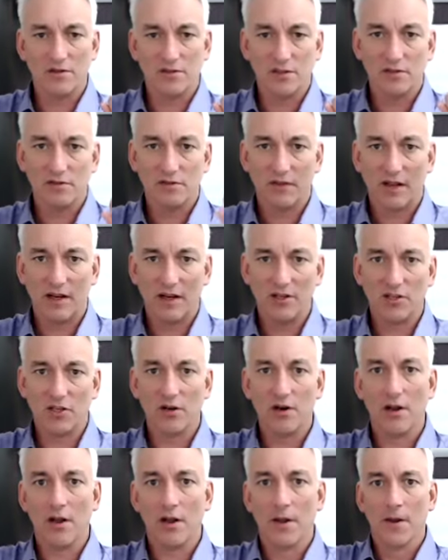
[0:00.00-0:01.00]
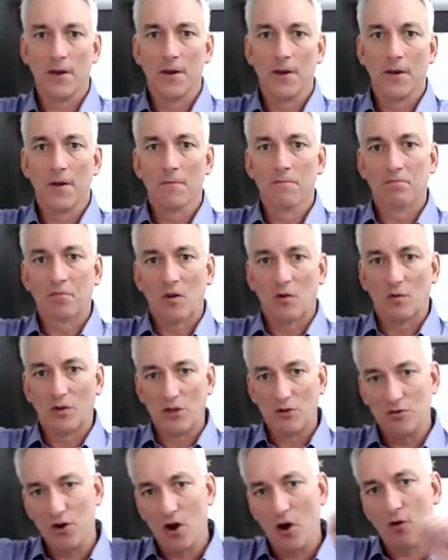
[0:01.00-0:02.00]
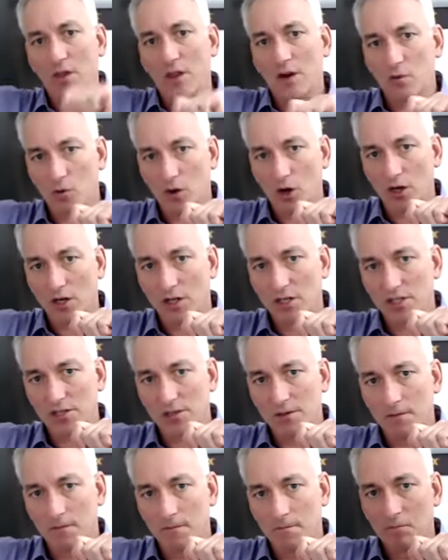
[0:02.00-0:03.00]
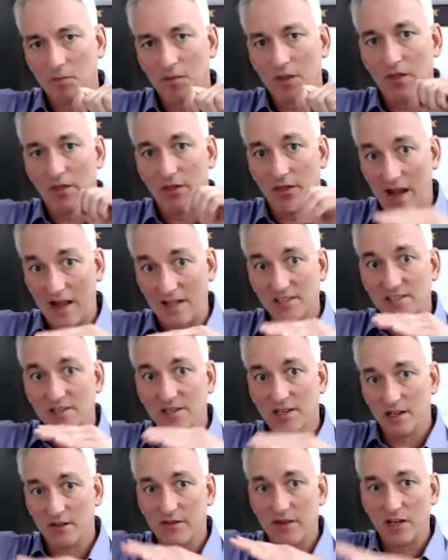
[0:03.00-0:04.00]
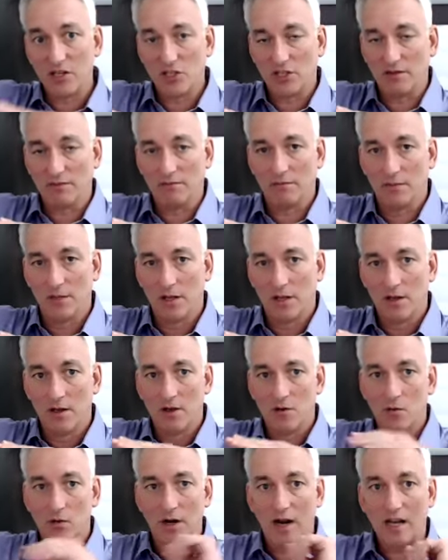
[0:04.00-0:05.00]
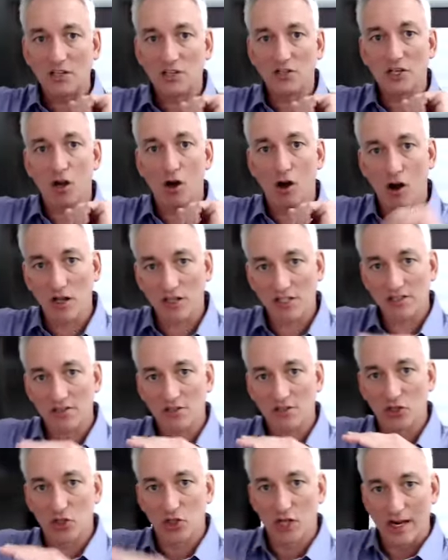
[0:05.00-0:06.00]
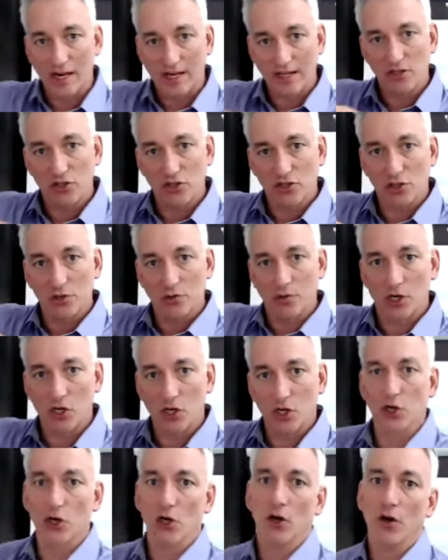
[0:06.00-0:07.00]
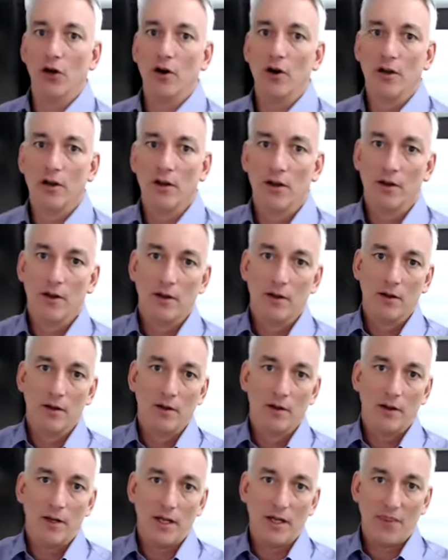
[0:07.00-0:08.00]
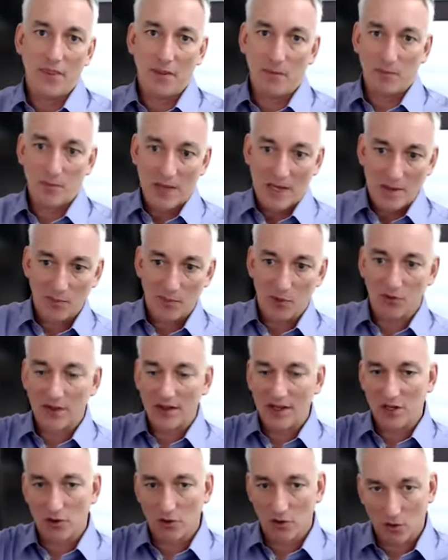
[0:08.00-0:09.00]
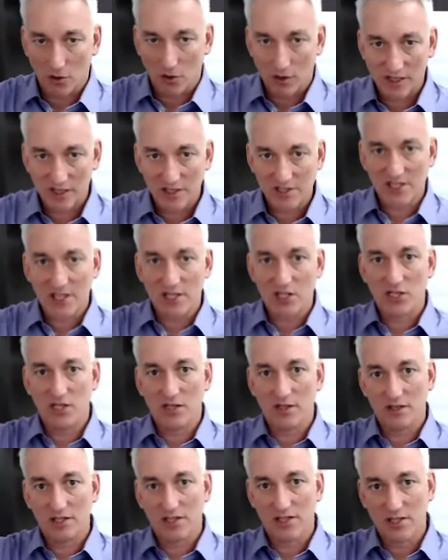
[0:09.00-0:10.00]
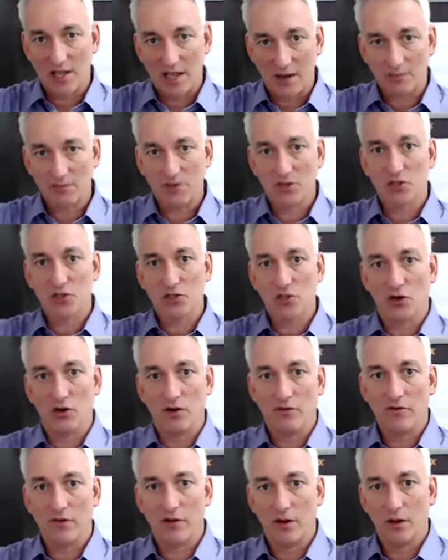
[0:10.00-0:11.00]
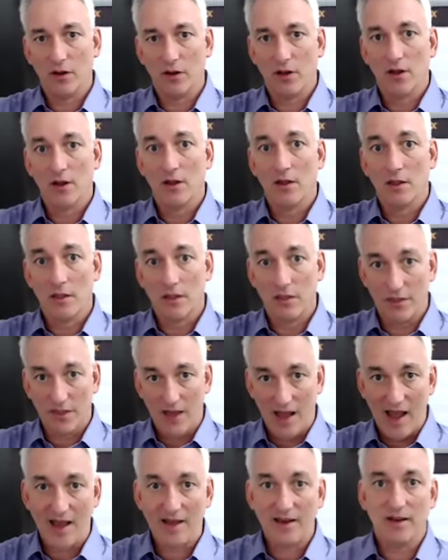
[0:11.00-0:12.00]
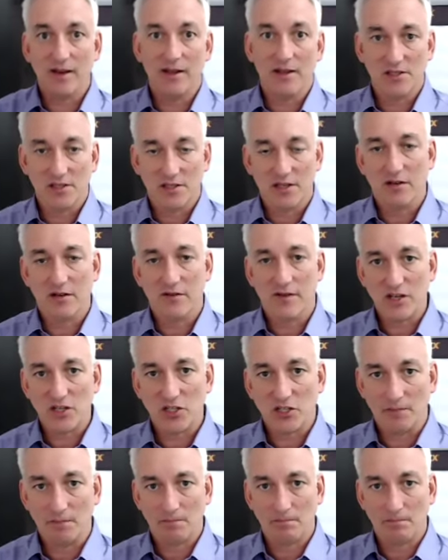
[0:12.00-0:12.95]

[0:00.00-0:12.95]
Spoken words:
things of that nature. When you know that it works, that's an innovation. When it actually causes a change to occur in the people that your organization is set up to serve, that is an innovation.